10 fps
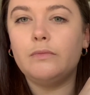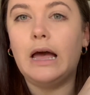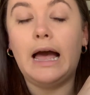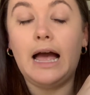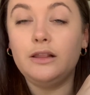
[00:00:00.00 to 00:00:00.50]

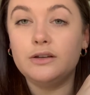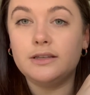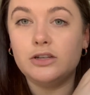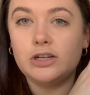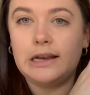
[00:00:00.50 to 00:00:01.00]
uh, Hello
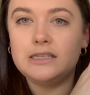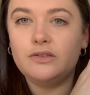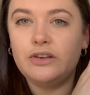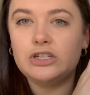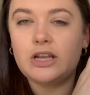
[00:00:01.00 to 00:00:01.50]
Sunshine is
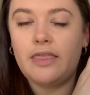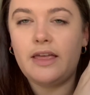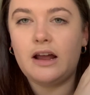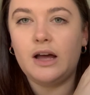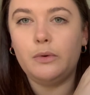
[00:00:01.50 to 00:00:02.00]
finished, and
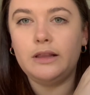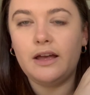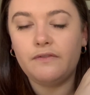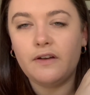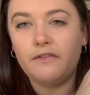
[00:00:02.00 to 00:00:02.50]
then I will
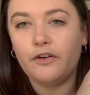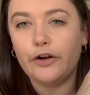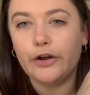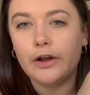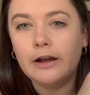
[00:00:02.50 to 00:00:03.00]

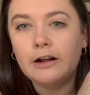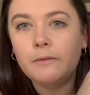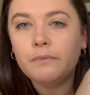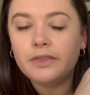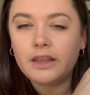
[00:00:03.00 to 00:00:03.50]
FFO
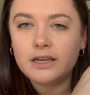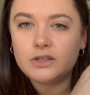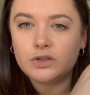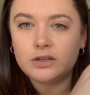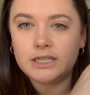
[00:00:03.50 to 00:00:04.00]

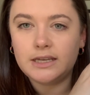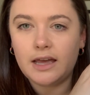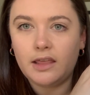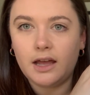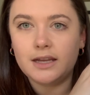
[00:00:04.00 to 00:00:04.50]
these two
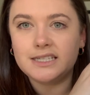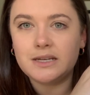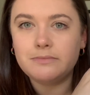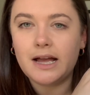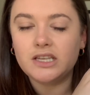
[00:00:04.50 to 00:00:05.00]
together
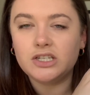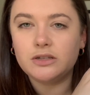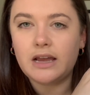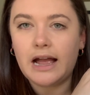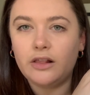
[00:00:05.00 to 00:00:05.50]
to
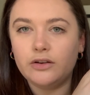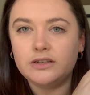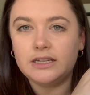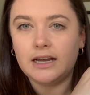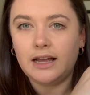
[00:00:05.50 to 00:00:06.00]
match Hello
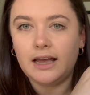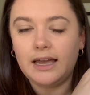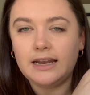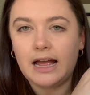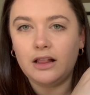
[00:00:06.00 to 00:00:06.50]
Dear
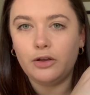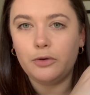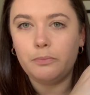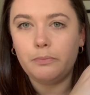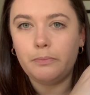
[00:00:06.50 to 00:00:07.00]
and
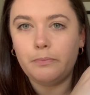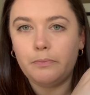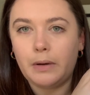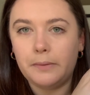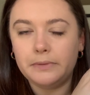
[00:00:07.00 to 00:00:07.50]
Hello
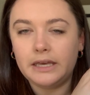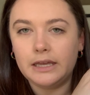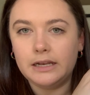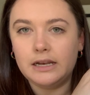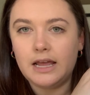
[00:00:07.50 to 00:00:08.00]

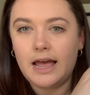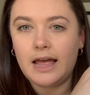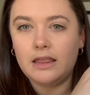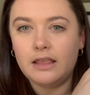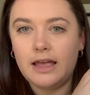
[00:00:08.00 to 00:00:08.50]
pumpkin
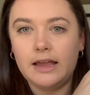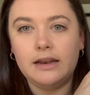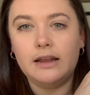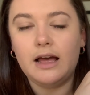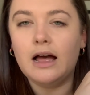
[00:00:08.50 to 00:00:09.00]
and
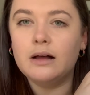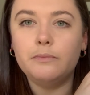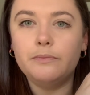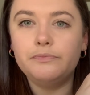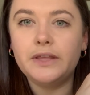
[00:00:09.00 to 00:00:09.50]
then
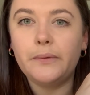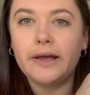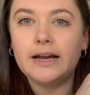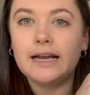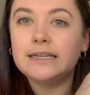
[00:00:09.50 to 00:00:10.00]
um, that
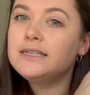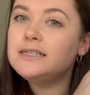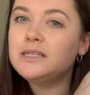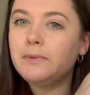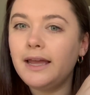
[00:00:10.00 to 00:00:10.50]
way I can
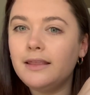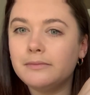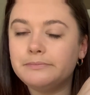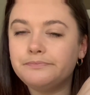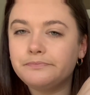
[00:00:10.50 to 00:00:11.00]
display them.